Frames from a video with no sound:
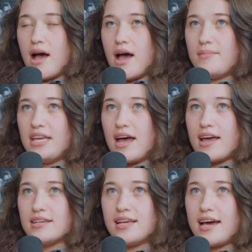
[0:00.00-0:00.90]
I mean, I
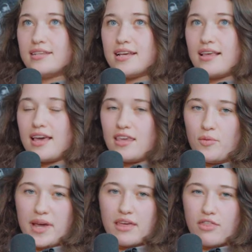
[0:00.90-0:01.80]
guess I gotta say, like, your
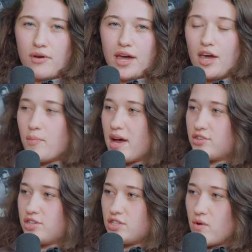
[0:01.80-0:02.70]
big 3, your
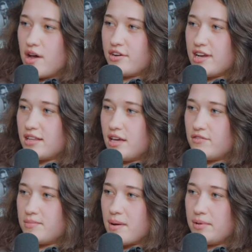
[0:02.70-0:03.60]
bench, your squat, your deadlift,
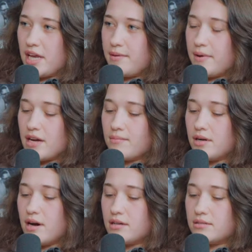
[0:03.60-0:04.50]
are probably gonna be my
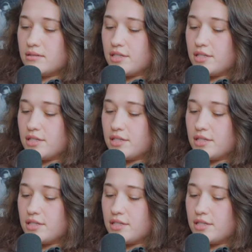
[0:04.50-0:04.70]
number,